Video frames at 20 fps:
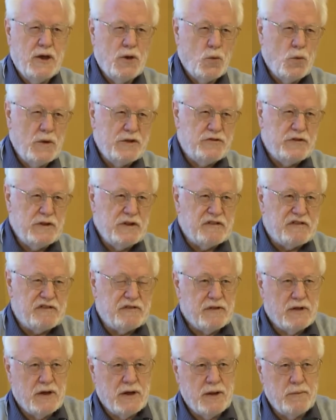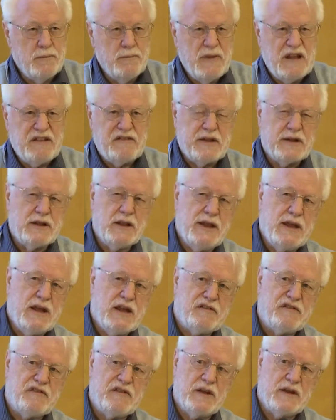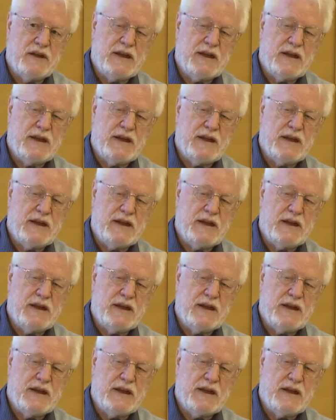which is basically it's